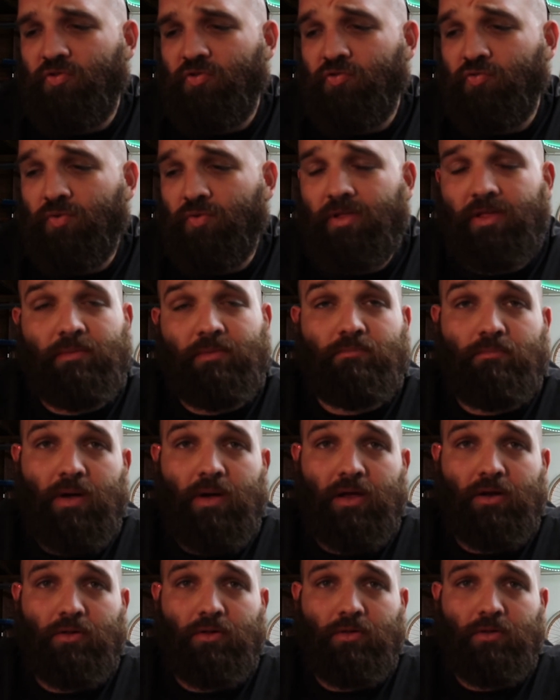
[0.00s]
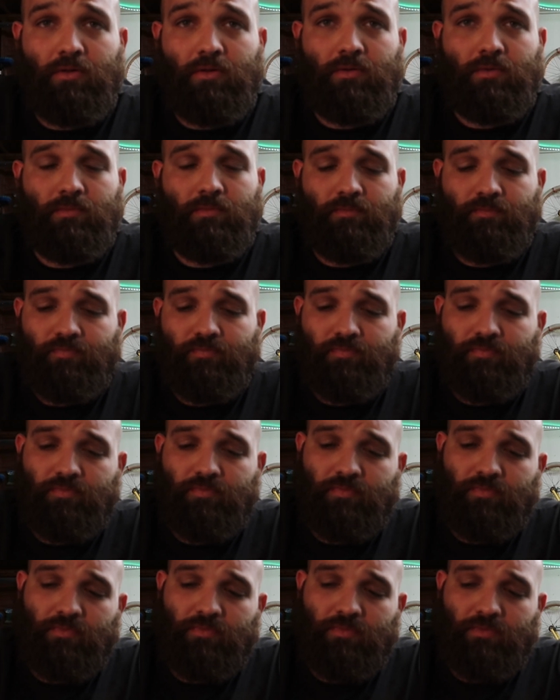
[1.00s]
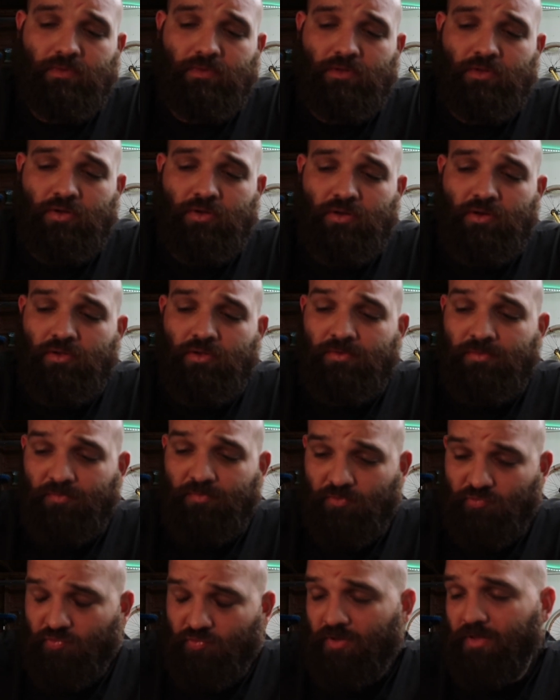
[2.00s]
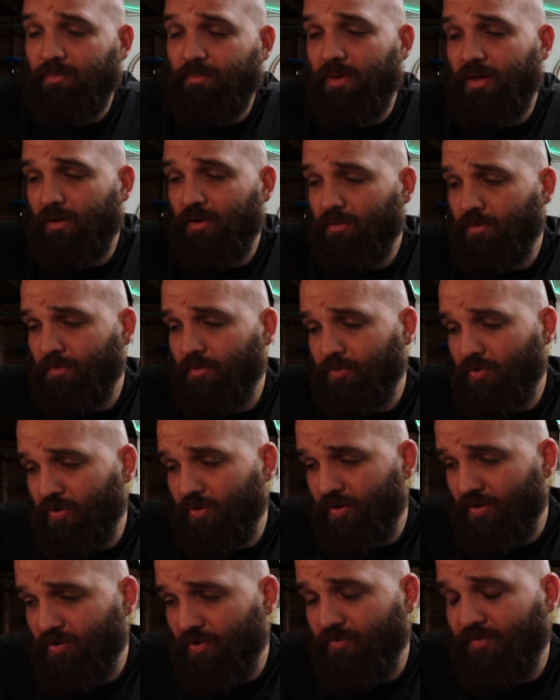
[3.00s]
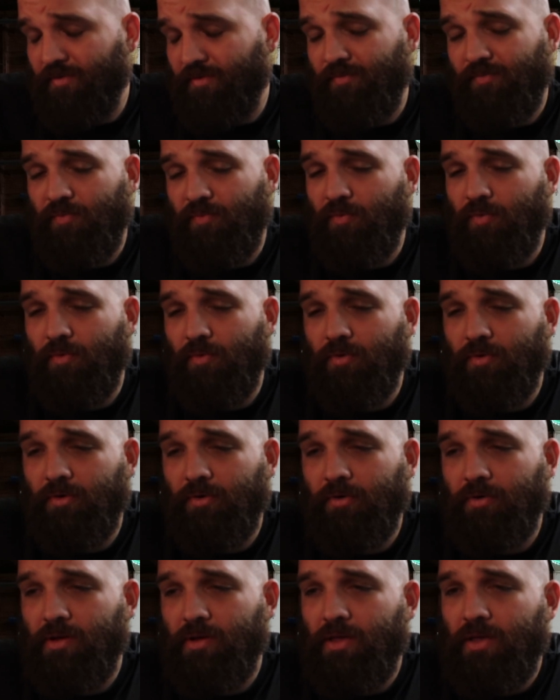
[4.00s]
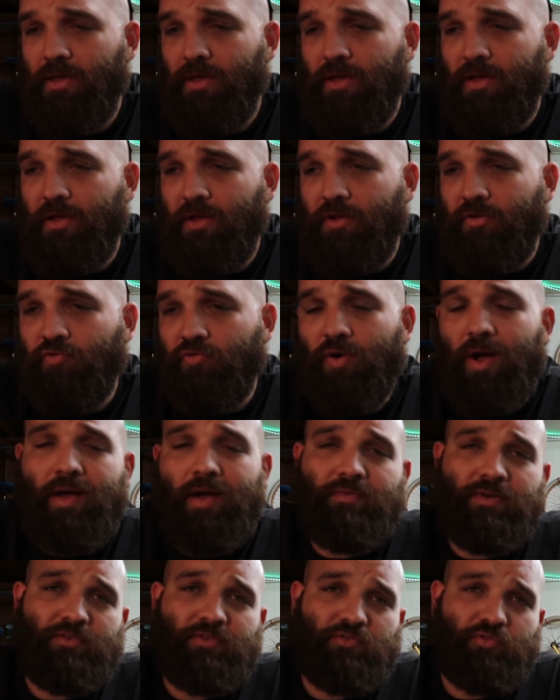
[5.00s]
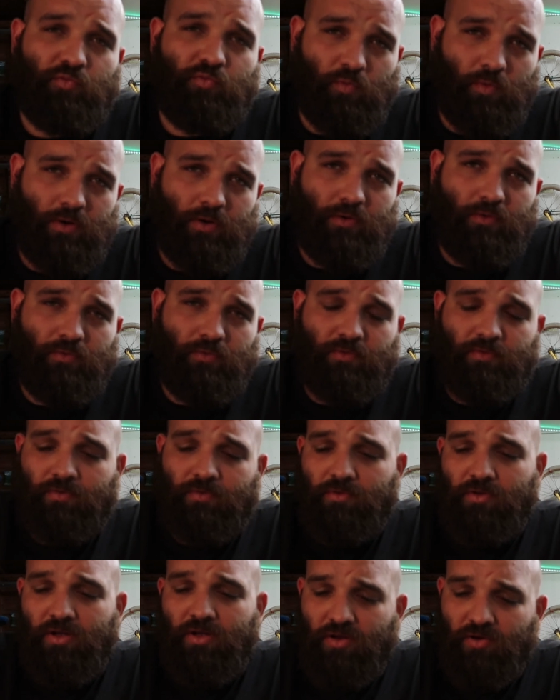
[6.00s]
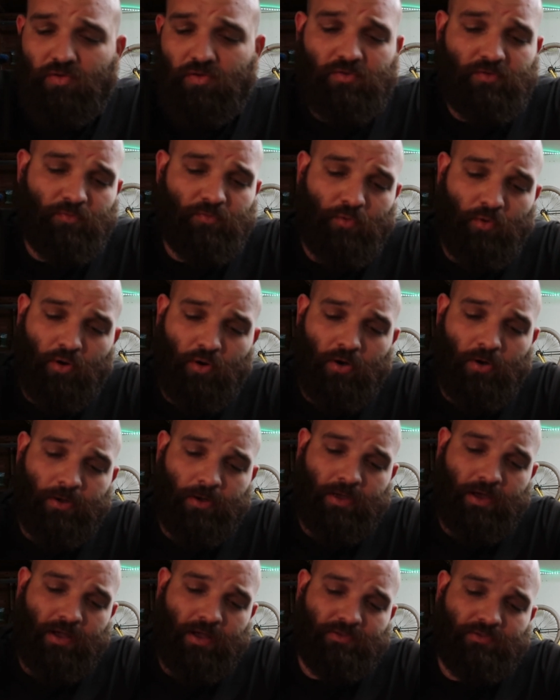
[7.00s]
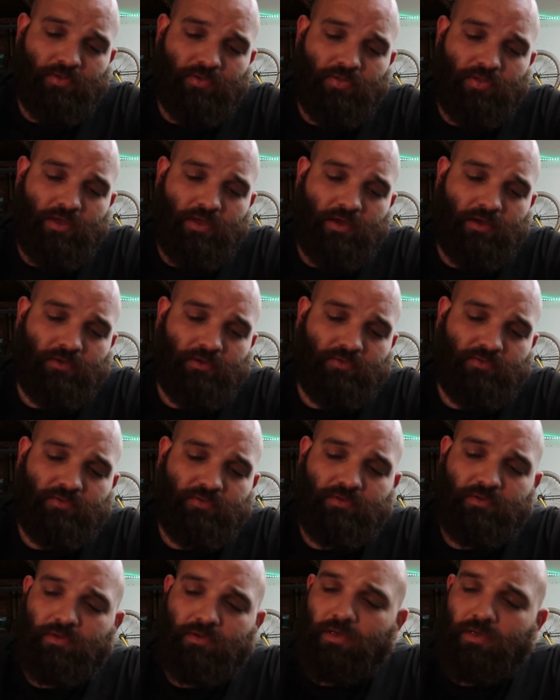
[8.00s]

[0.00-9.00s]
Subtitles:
drilling metal. You can use it for drilling metal. You can use it for driving screws. You can use it for all kinds of things.